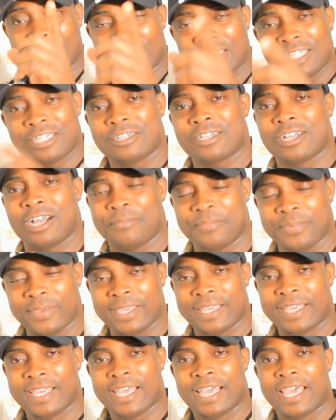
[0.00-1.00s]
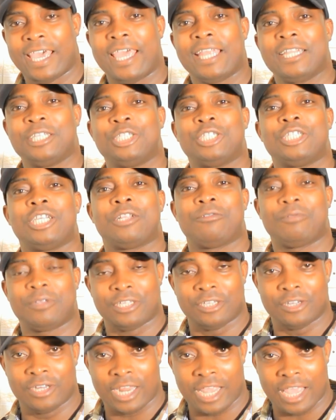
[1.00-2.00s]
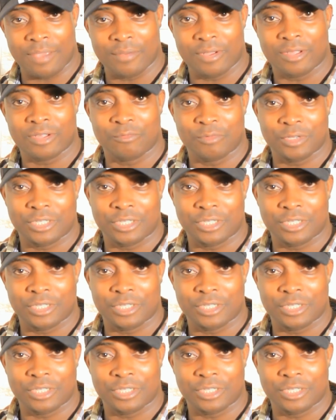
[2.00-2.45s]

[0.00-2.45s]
Get your copy and share it with your neighbor,